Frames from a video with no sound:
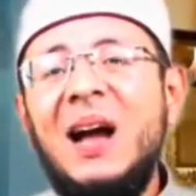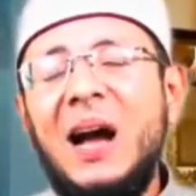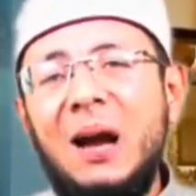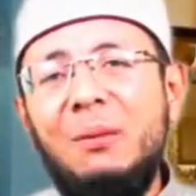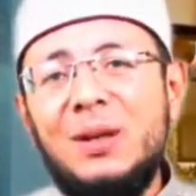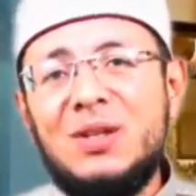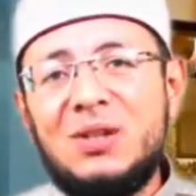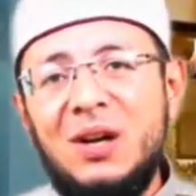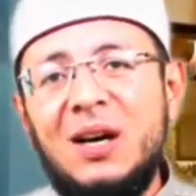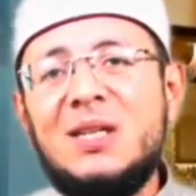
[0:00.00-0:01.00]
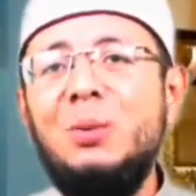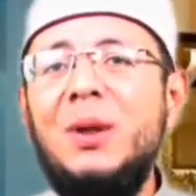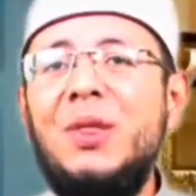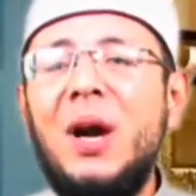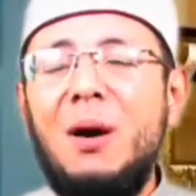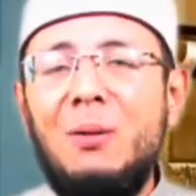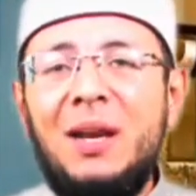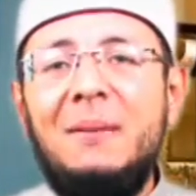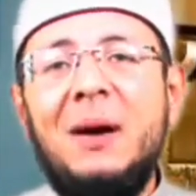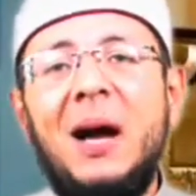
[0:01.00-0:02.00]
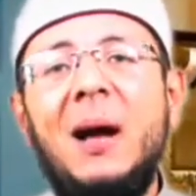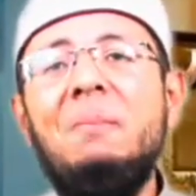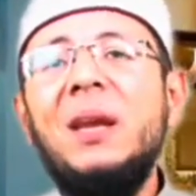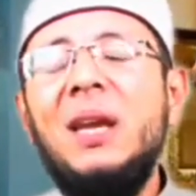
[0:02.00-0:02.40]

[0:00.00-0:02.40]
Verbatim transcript: I will start with our imam,